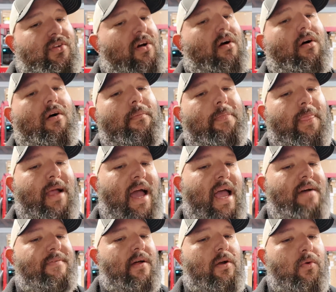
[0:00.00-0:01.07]
so I
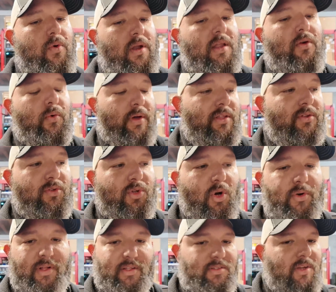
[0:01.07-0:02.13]
have a really quick
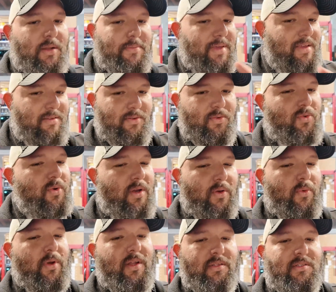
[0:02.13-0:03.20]
tutorial. It's gonna be really,
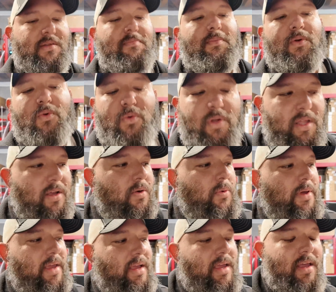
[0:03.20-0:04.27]
really simple, really
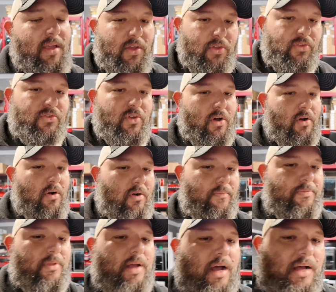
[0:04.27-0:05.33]
quick. So
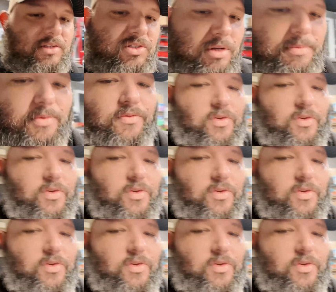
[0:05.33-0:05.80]
uh, some